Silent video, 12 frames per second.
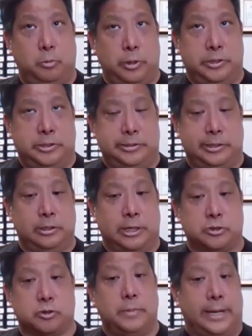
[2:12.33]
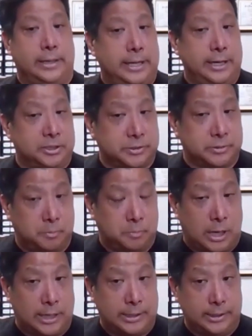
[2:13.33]
with the electromagnetics of the
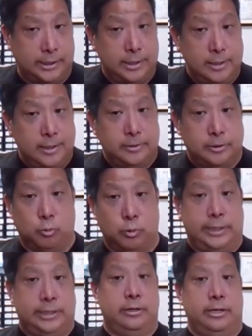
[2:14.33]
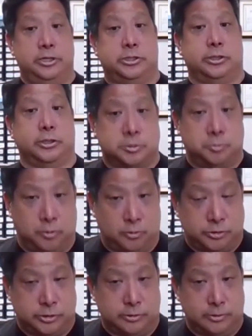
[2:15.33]
body, the radiation
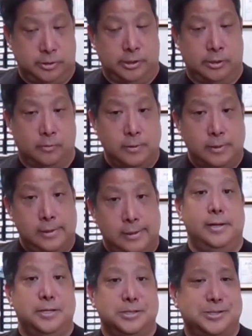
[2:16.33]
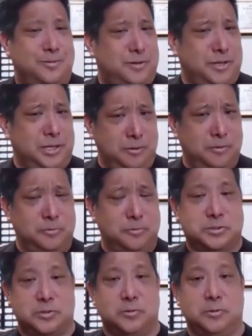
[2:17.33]
exposure, So like,
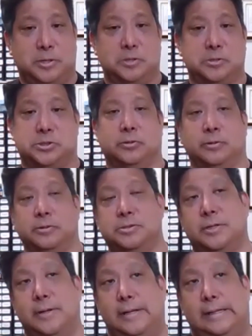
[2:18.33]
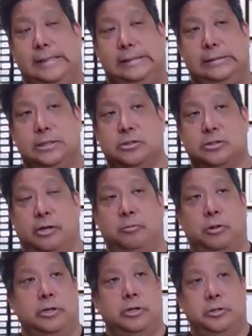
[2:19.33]
there's certain concerns. So
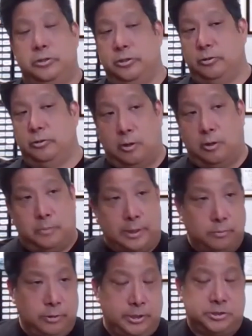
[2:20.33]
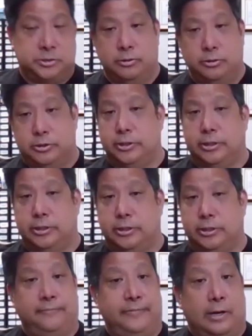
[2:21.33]
I wanted to do all my research
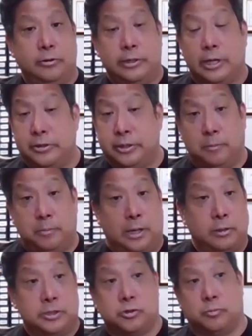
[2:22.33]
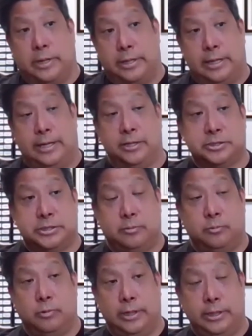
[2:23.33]
and I found nothing about electromagnetics
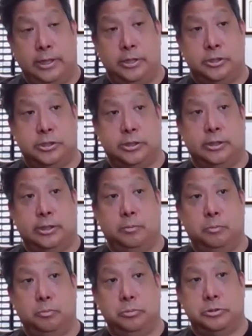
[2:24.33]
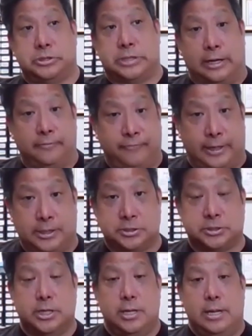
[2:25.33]
and radiation and side
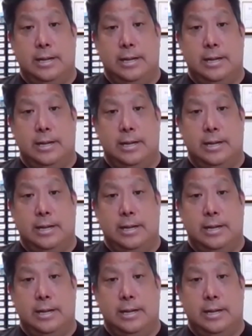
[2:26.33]
effects.